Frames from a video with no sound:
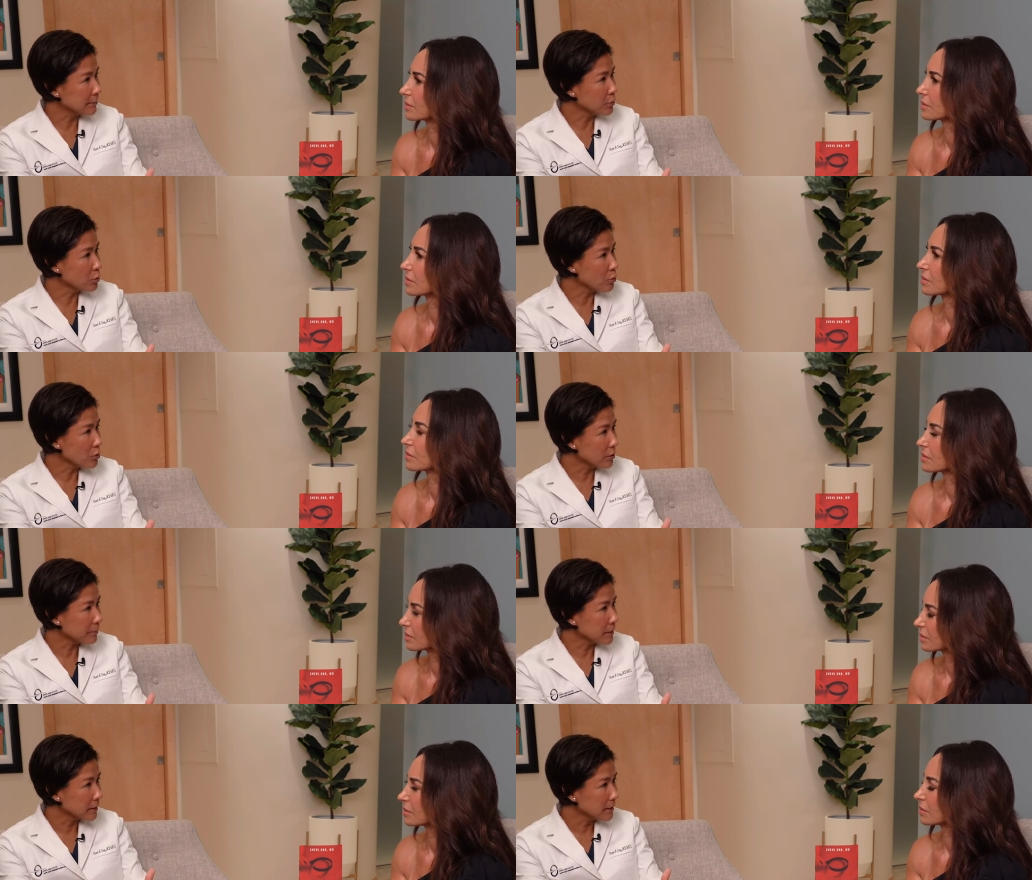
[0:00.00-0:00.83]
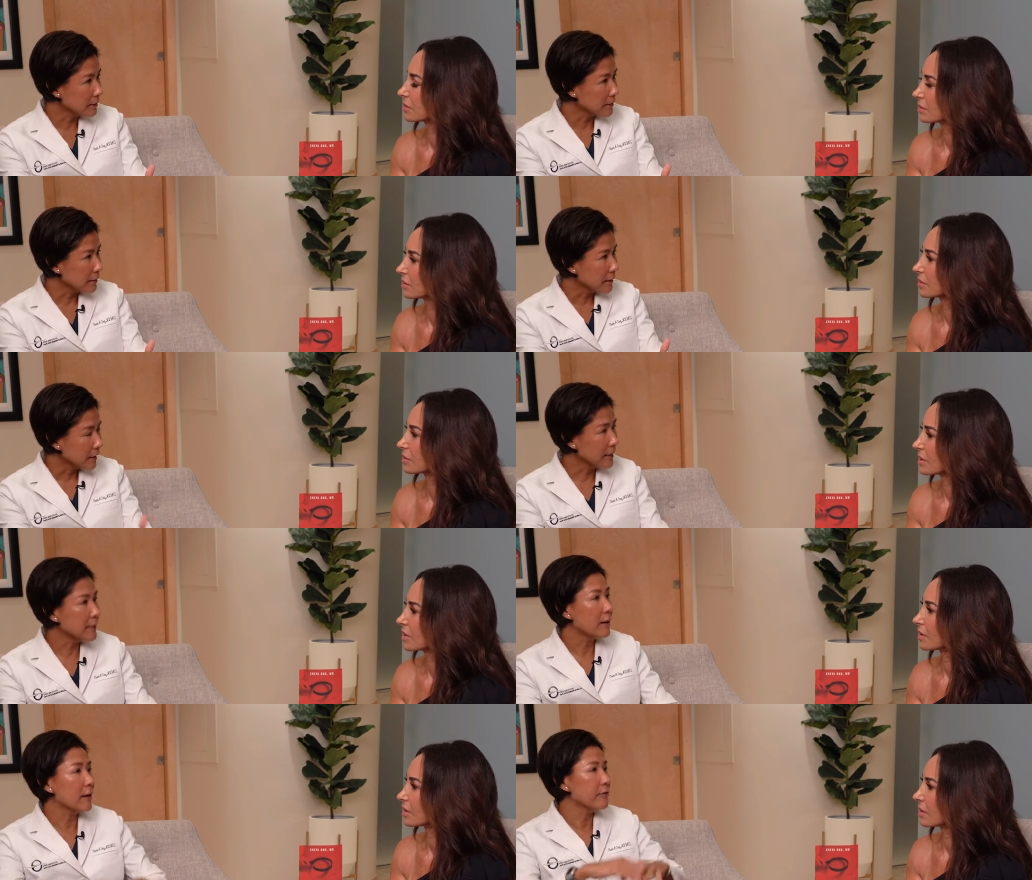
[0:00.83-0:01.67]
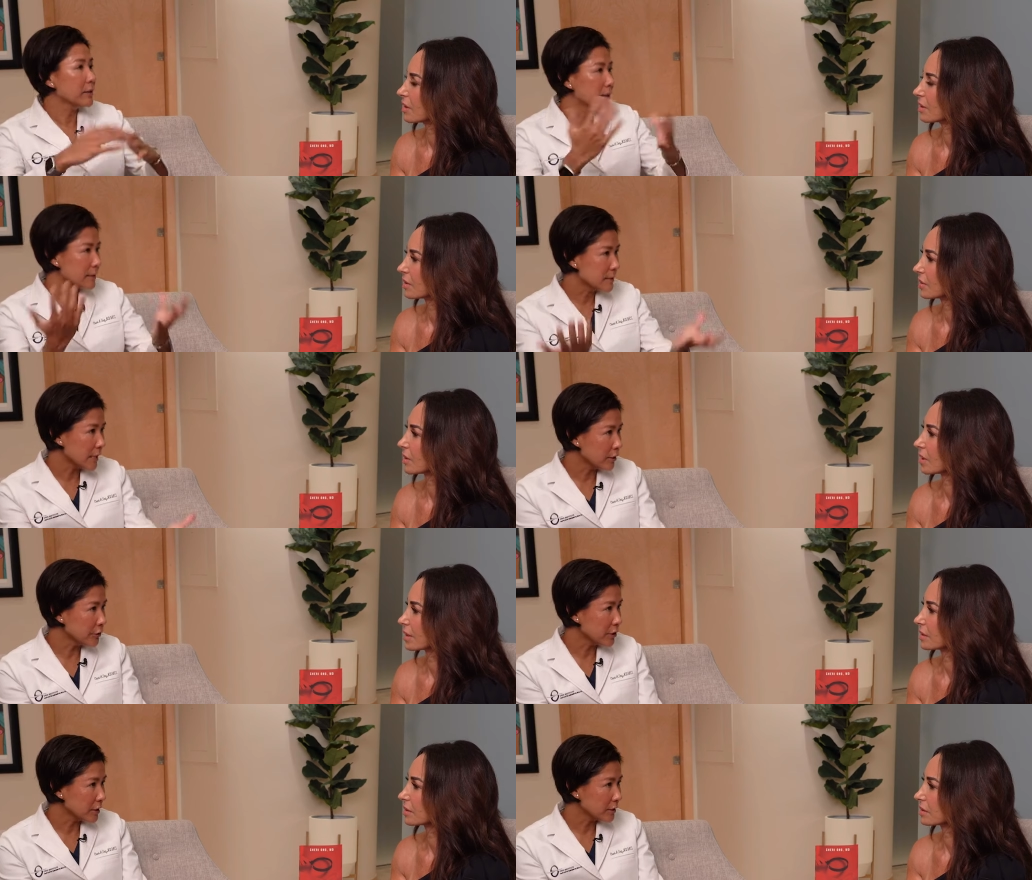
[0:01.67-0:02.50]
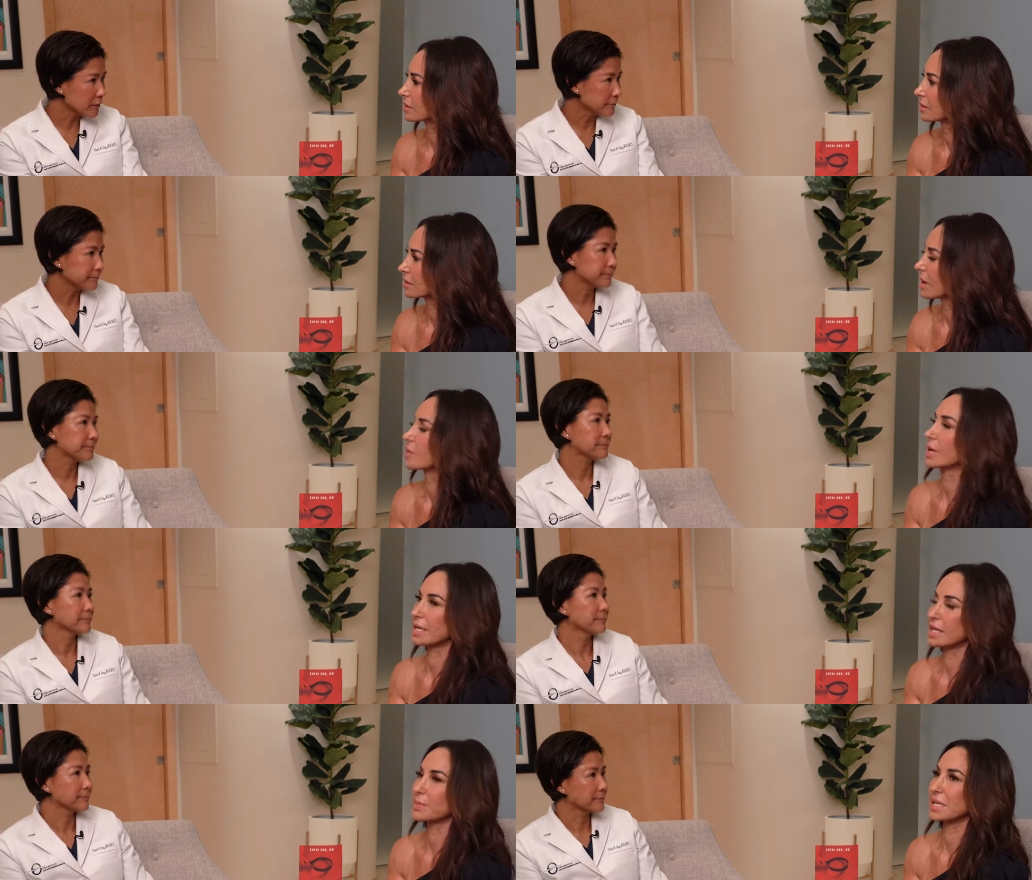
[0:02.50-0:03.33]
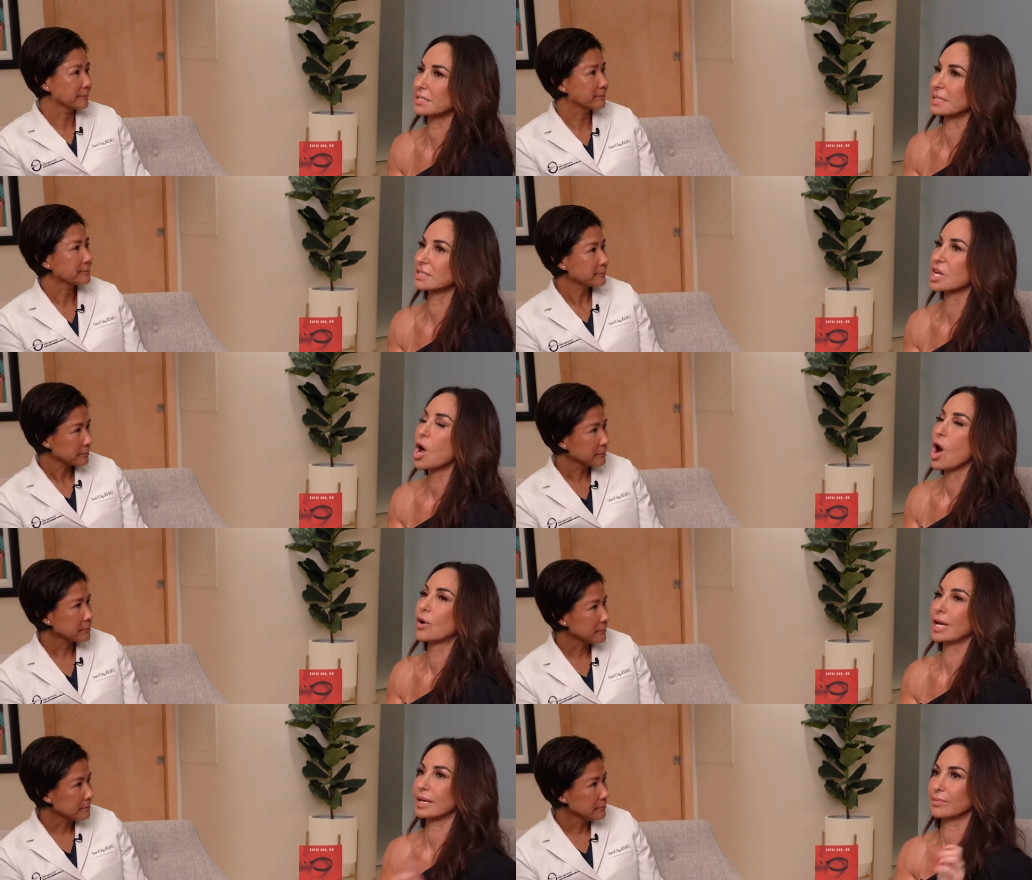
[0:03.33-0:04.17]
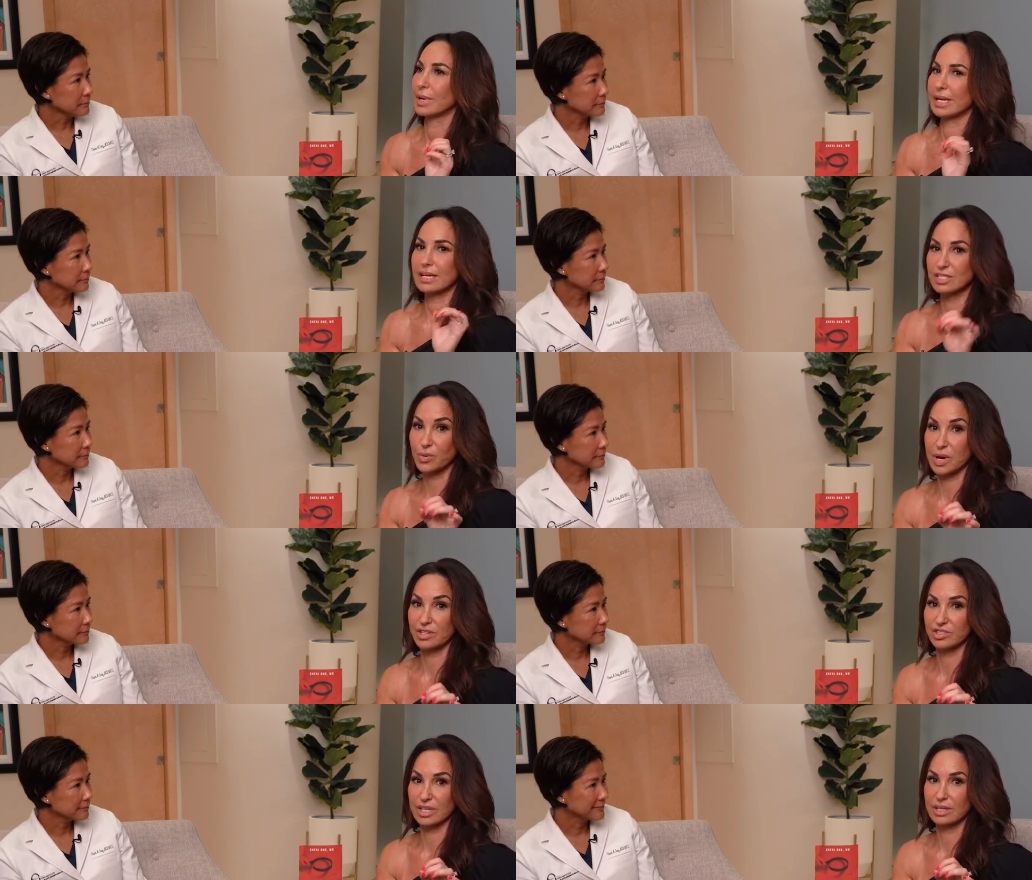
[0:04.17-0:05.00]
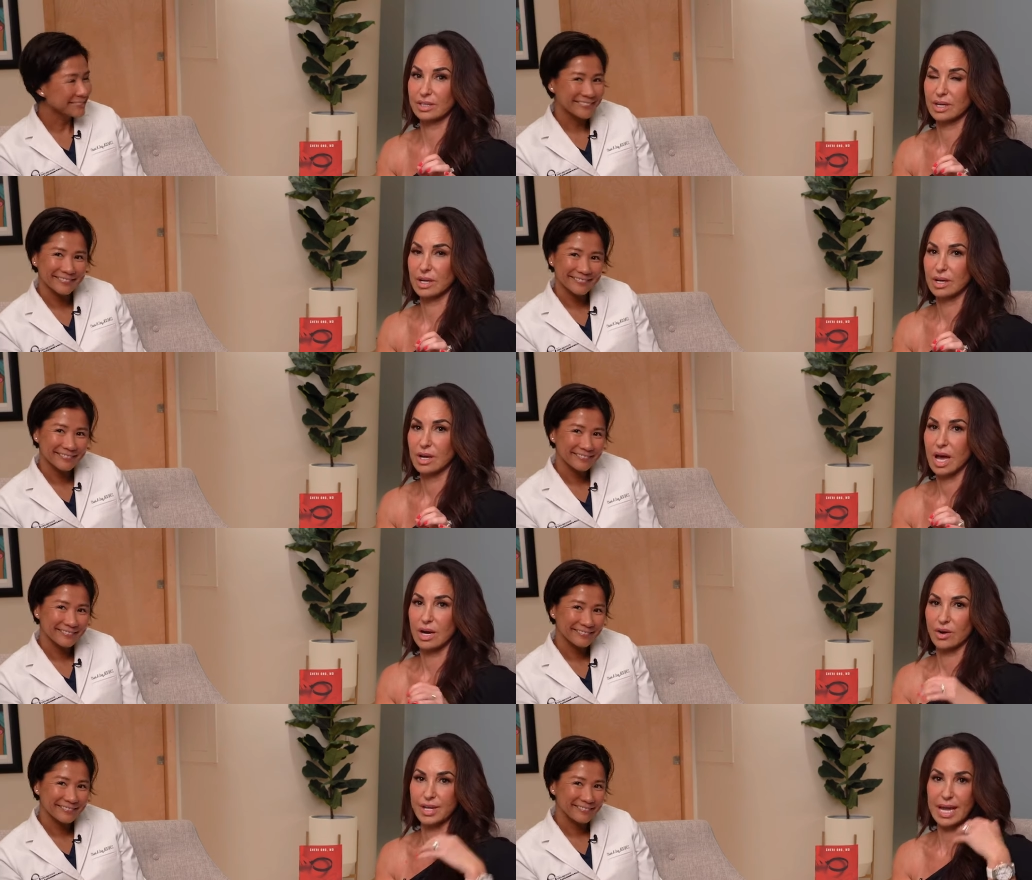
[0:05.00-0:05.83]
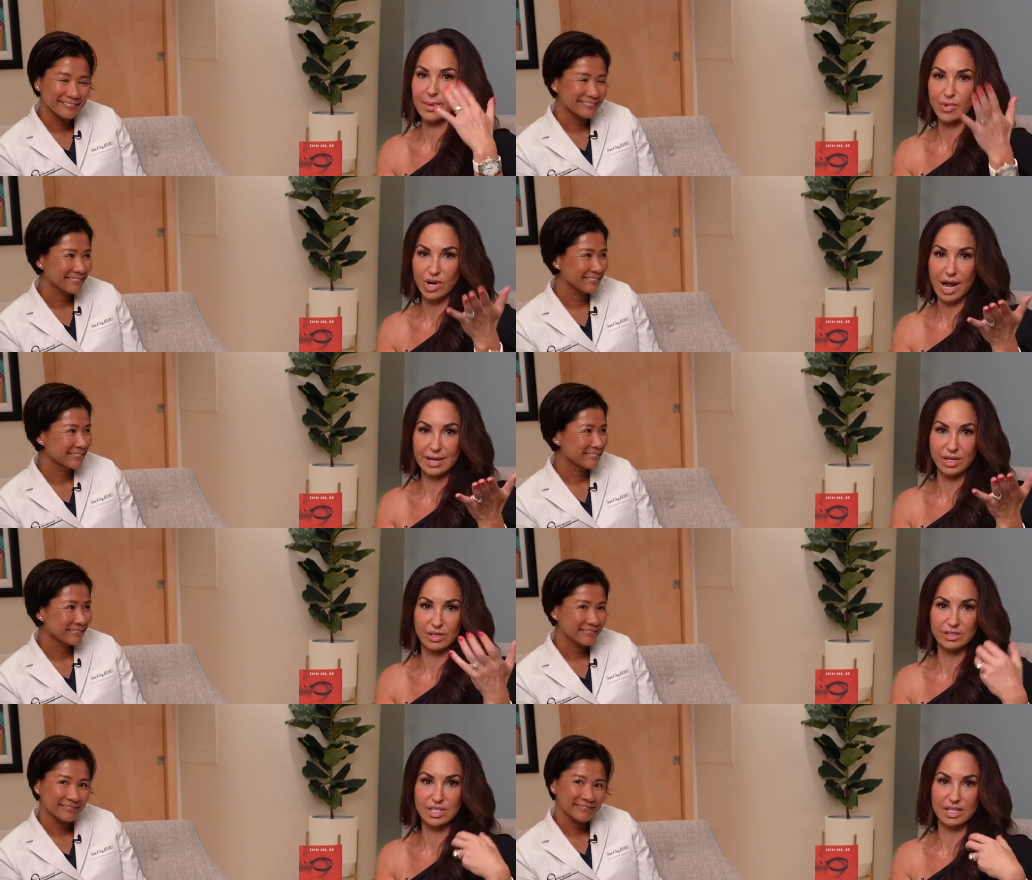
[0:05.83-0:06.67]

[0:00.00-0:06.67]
Speaker 1: absorbed and now everything's okay. healthier.
Speaker 2: Okay, that makes sense. Okay, my next question and our camera guy here is